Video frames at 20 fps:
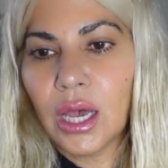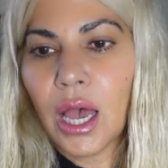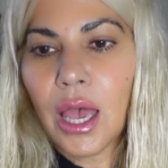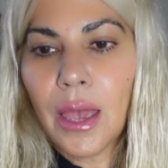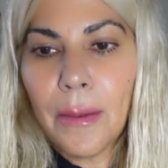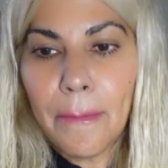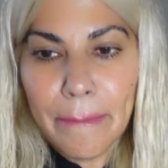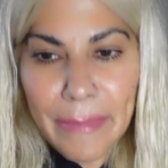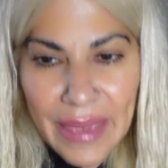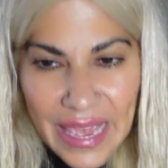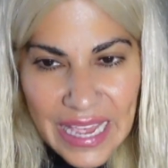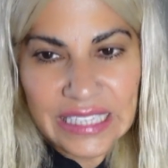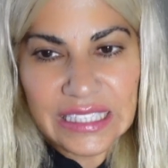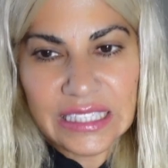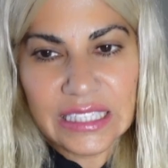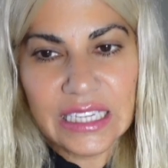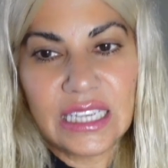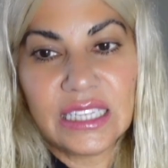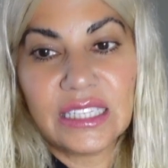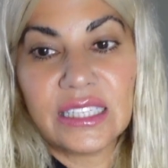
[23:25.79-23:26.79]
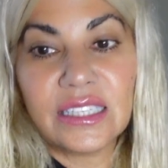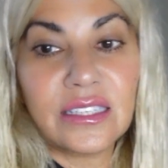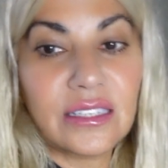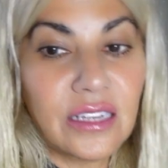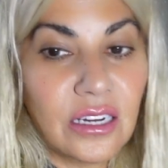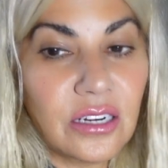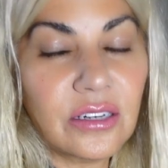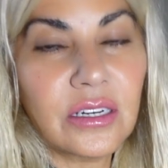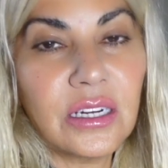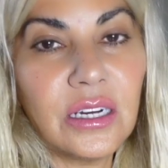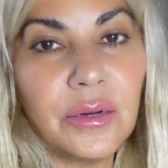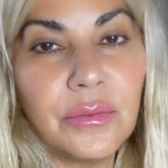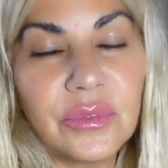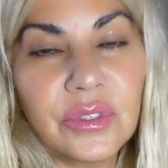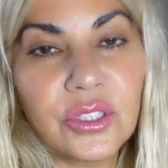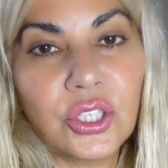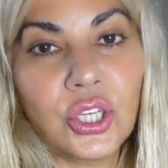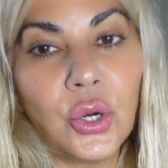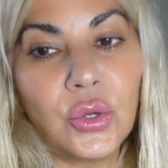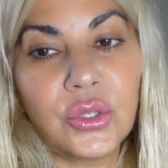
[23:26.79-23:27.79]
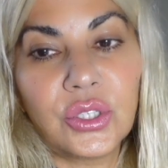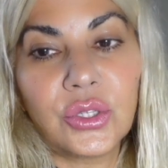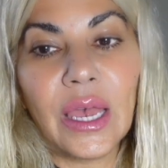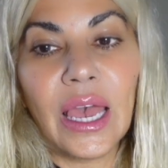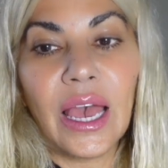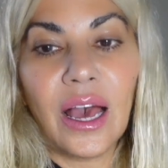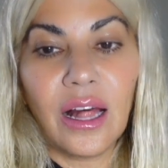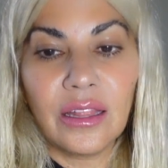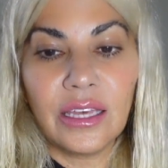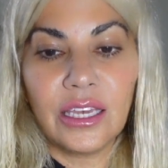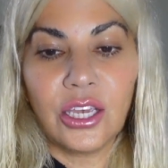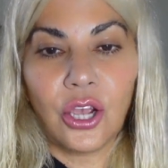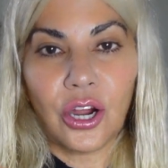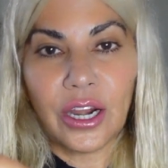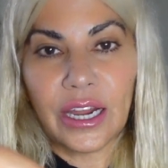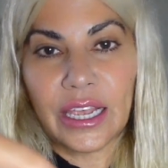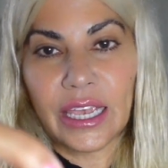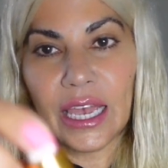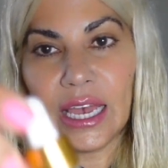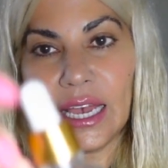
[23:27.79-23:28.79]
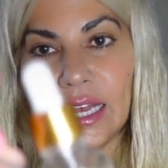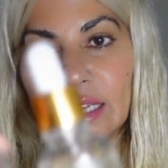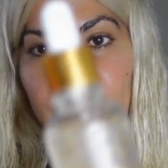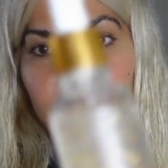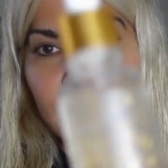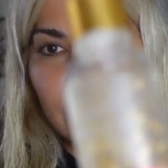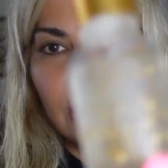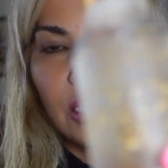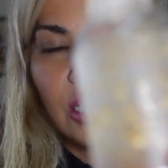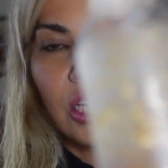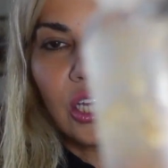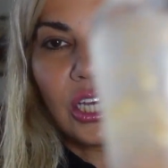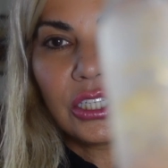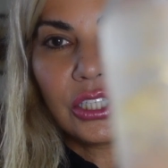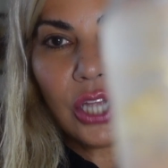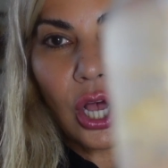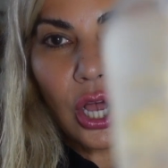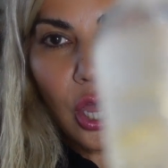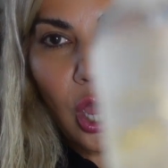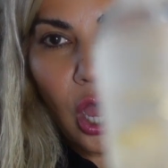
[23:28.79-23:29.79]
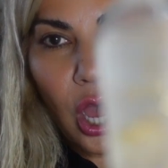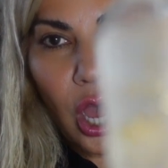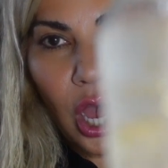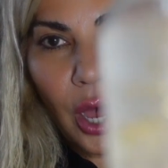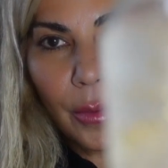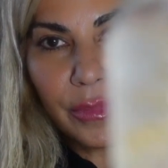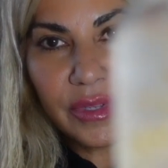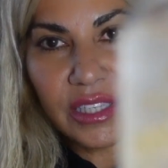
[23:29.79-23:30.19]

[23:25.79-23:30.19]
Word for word: amazing serums, go to elliearket.com